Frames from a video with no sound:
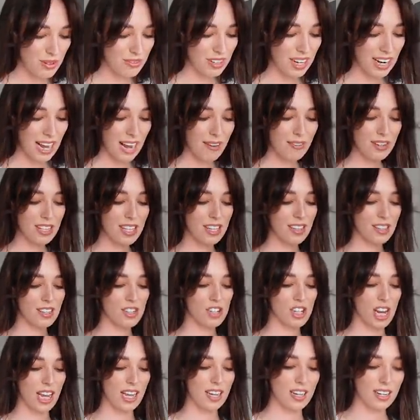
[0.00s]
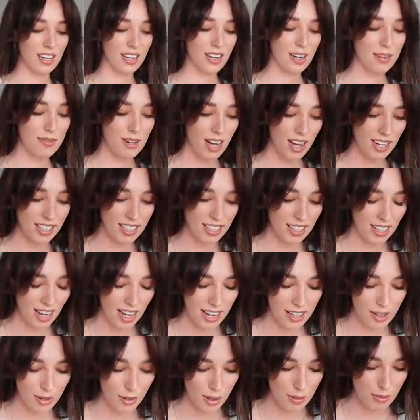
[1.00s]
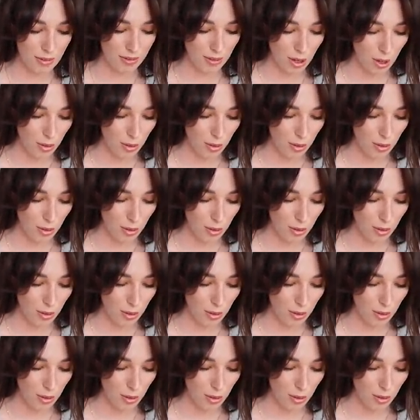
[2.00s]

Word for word: we've got everything in the shaker. Not gonna lie, the cream of